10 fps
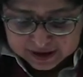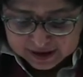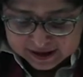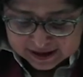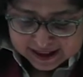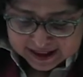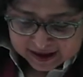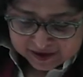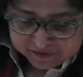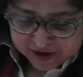this is
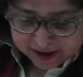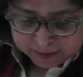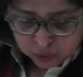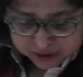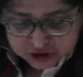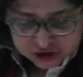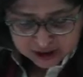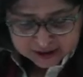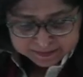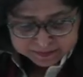a very important
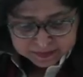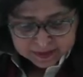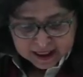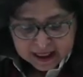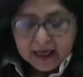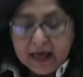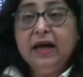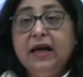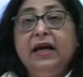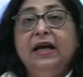chart.
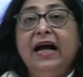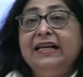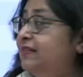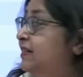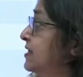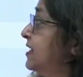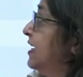And this